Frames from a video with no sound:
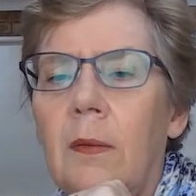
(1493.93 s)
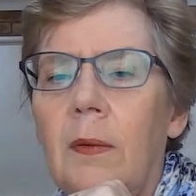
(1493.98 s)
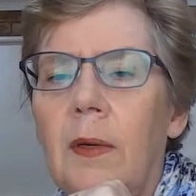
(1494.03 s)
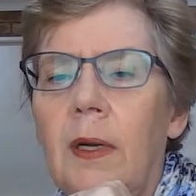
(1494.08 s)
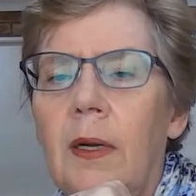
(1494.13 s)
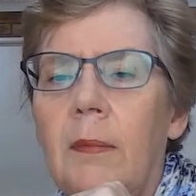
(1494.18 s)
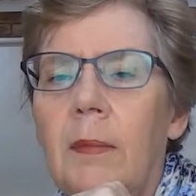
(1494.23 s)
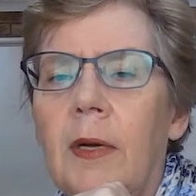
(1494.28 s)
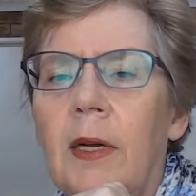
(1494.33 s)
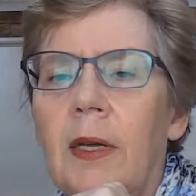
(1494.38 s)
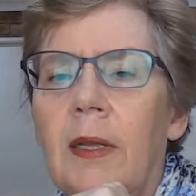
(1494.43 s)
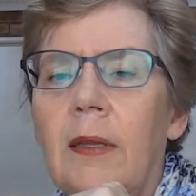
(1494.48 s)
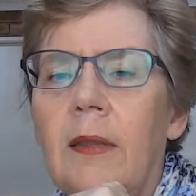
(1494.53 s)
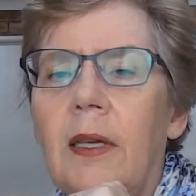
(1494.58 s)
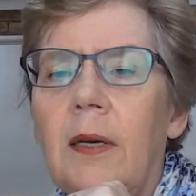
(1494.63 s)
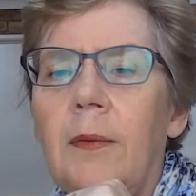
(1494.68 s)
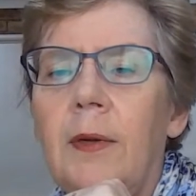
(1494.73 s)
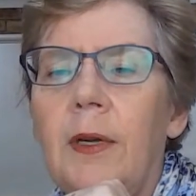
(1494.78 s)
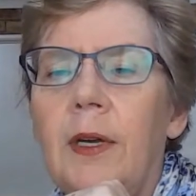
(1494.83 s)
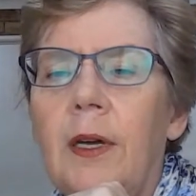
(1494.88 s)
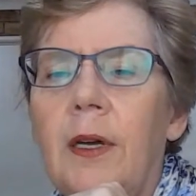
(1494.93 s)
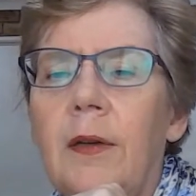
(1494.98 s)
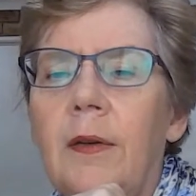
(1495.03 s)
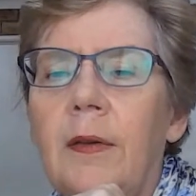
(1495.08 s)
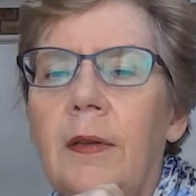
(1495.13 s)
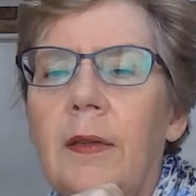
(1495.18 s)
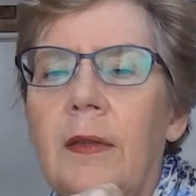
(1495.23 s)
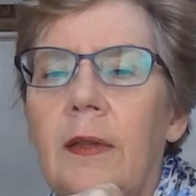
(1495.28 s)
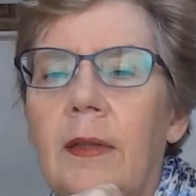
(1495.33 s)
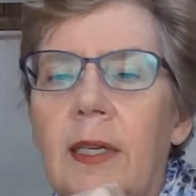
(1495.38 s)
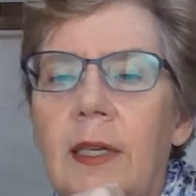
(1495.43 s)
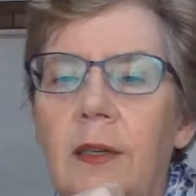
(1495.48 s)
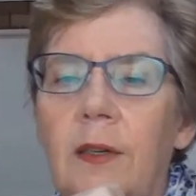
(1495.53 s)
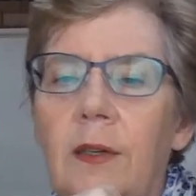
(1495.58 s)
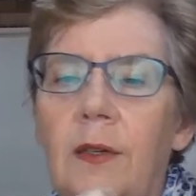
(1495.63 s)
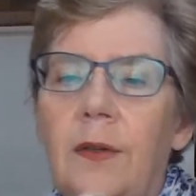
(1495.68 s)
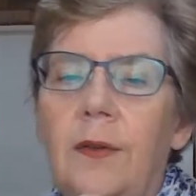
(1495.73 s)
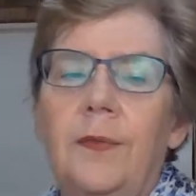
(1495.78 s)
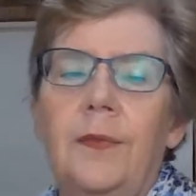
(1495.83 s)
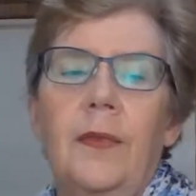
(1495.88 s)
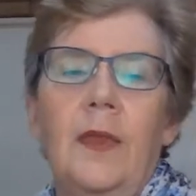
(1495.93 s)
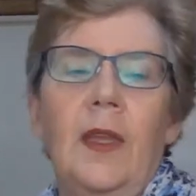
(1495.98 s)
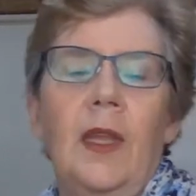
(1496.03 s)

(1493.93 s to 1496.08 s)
Where am I? There we go. Thank you.